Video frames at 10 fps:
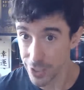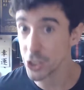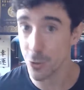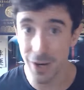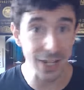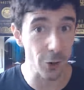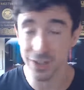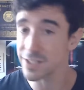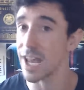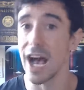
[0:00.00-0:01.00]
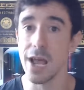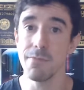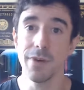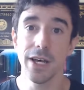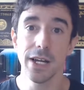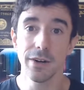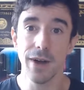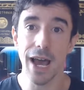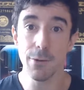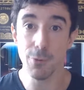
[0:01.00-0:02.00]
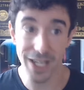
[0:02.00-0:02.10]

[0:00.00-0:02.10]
We do it all the time, right?